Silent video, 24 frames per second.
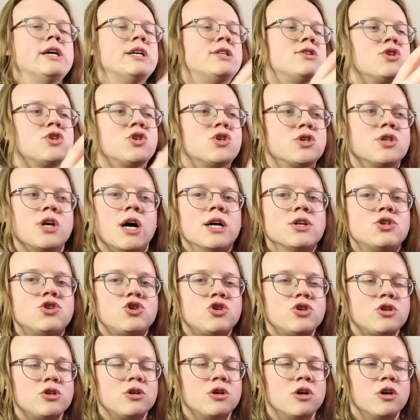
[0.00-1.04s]
it's
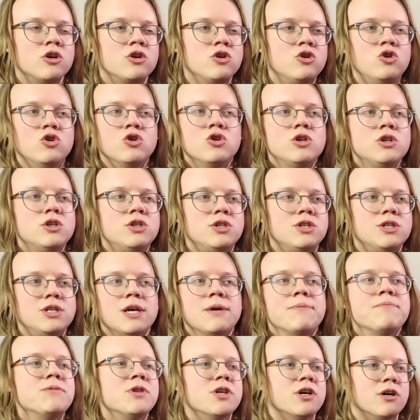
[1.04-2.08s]
such a good
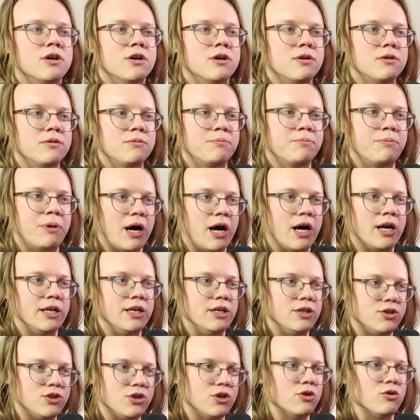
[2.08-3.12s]
Tymna
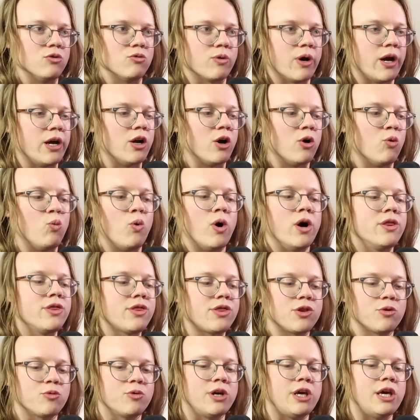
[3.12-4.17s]
body too, right? A
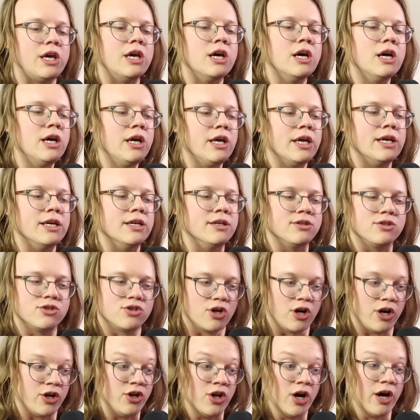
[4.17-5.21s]
1/3 is
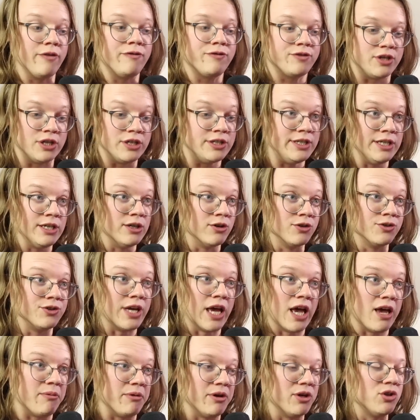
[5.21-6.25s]
enough to deal
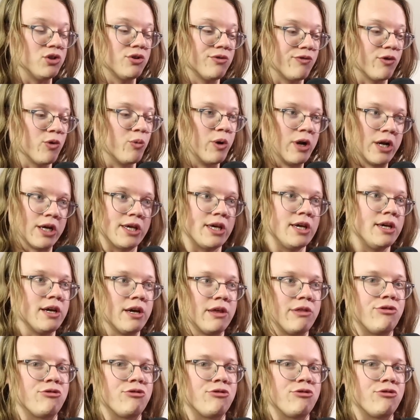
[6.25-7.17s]
damage for when it can get